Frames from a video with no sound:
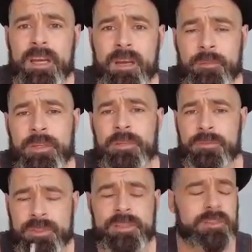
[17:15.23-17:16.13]

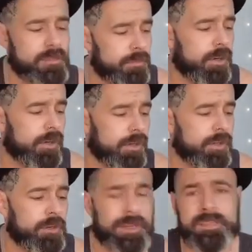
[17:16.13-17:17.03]
abused in some or
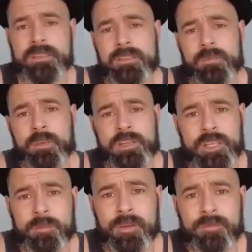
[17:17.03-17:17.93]
harassed in some way,
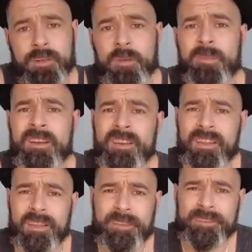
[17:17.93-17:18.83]
shape or form,
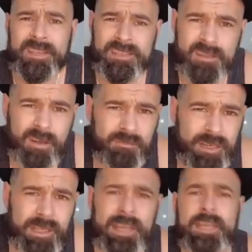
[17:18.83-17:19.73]
there's not
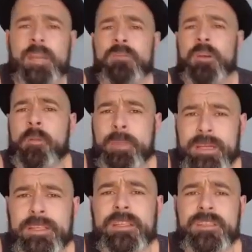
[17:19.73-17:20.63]
really any other
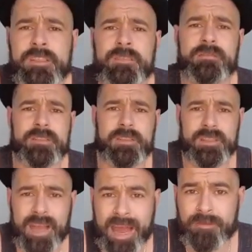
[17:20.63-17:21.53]
opinions
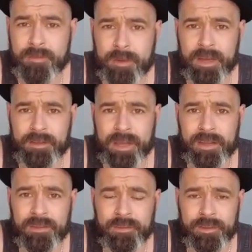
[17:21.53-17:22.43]
to have about
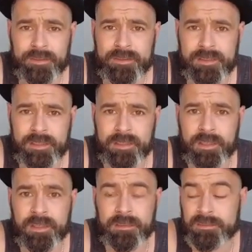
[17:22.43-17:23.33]
that than to
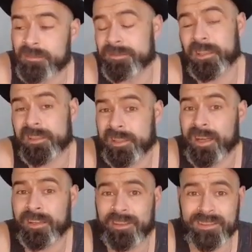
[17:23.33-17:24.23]
go, fucking
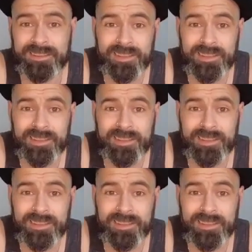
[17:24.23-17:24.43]
hell,